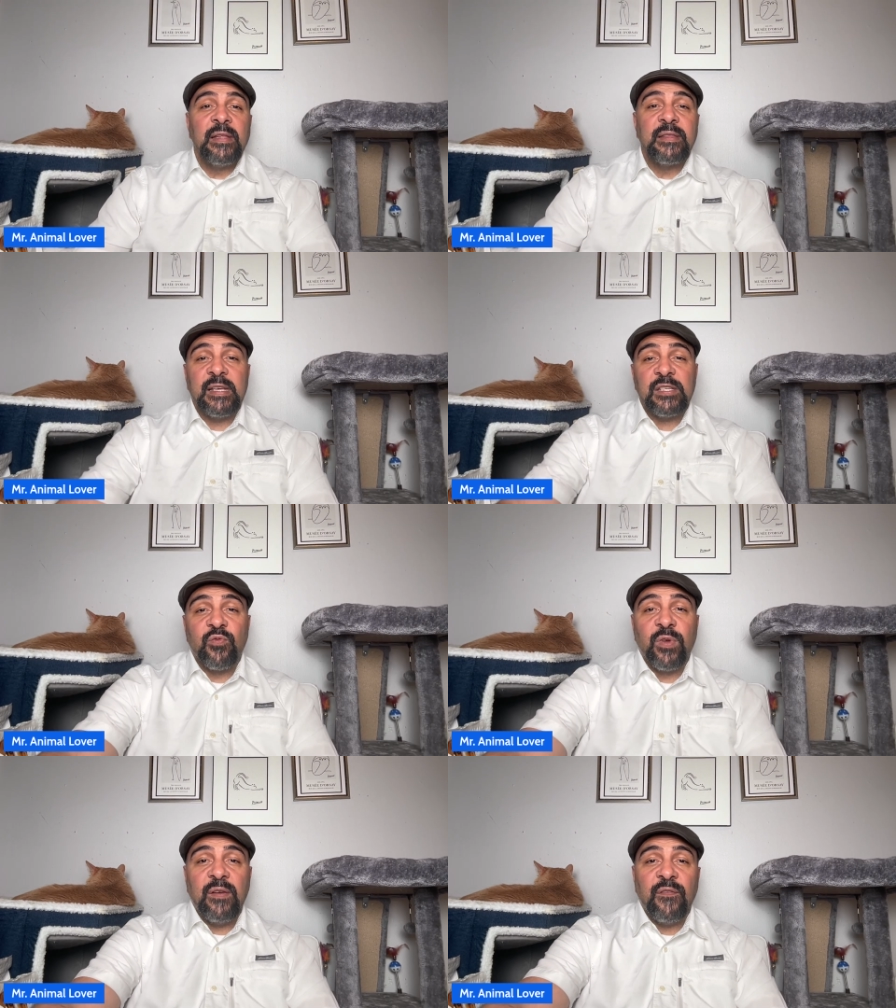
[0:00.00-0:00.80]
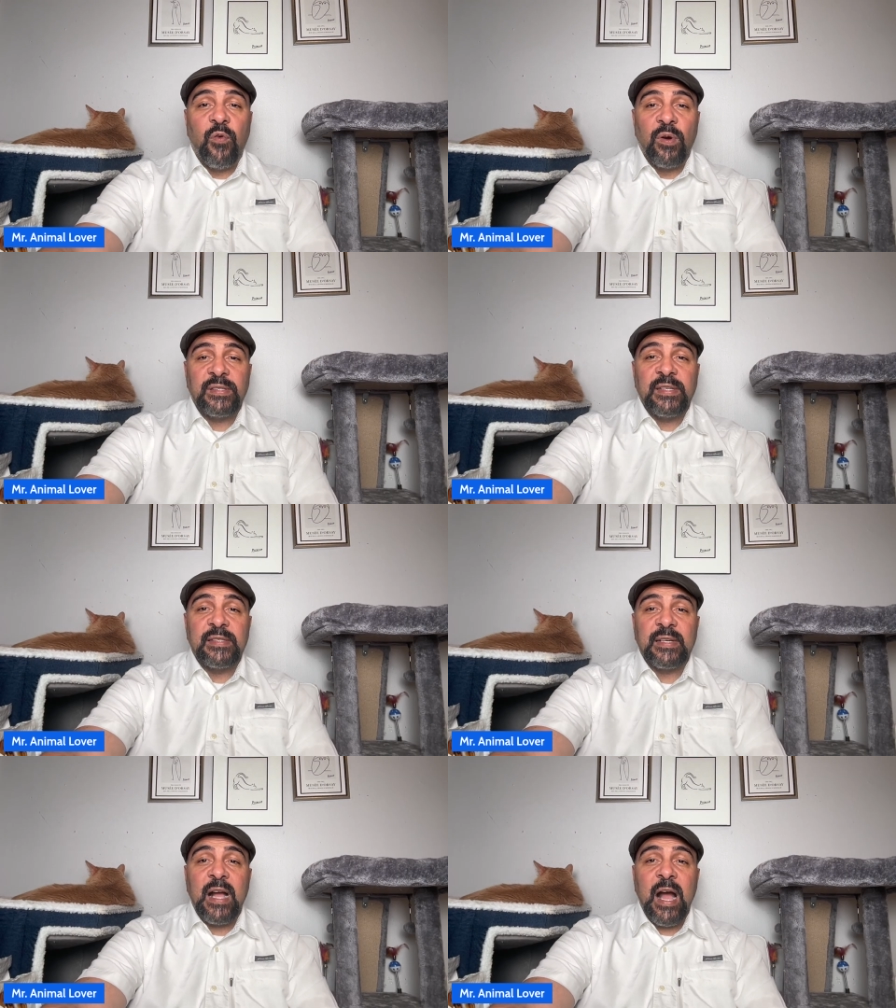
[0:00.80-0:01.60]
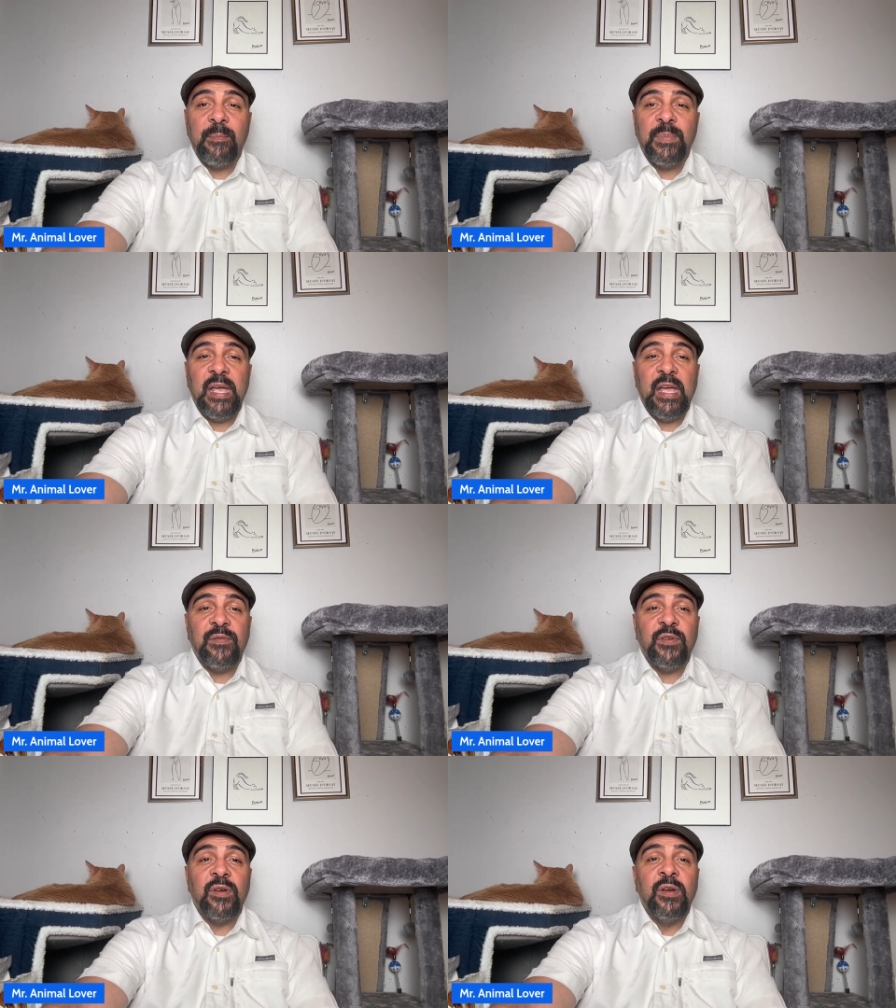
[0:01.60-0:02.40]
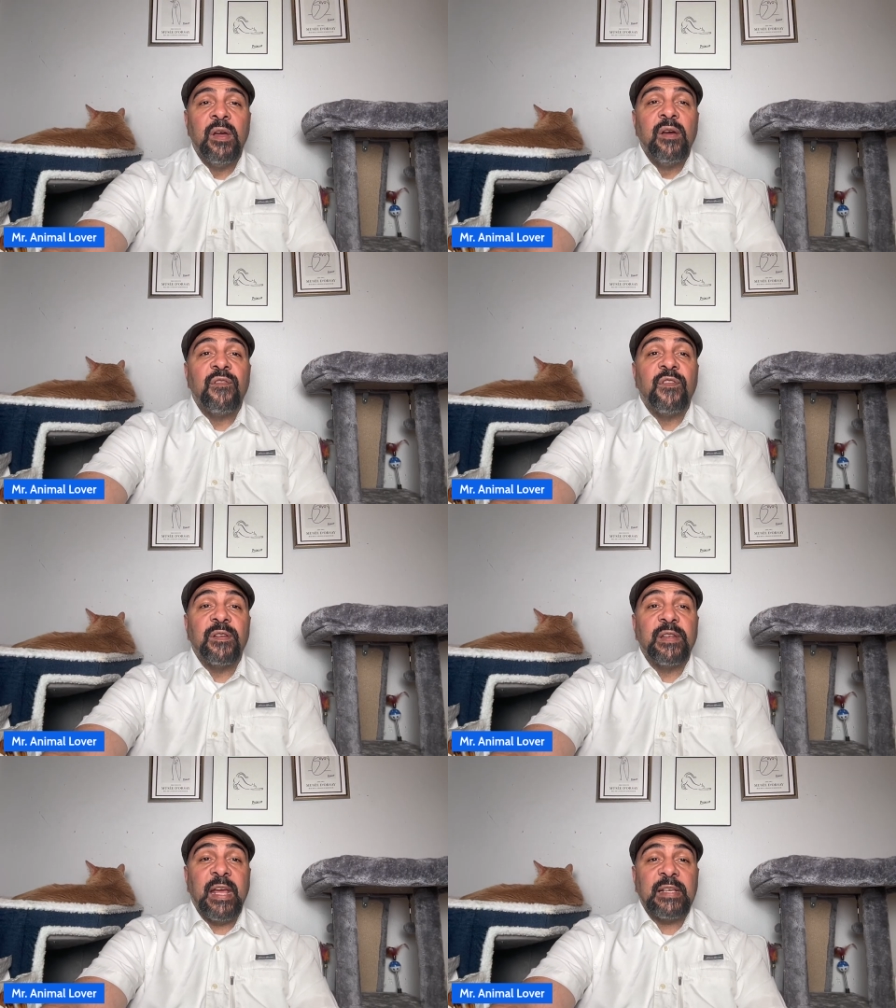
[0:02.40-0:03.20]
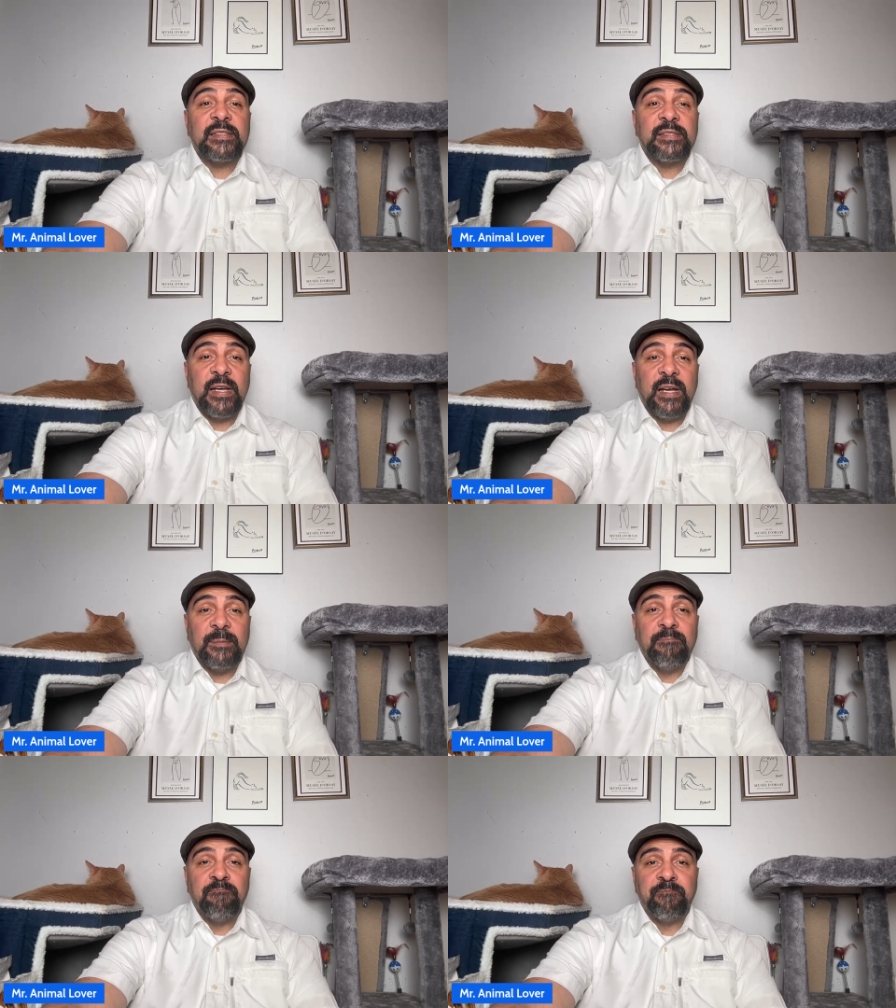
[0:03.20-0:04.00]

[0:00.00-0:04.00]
This reinforces the calm behavior for next time.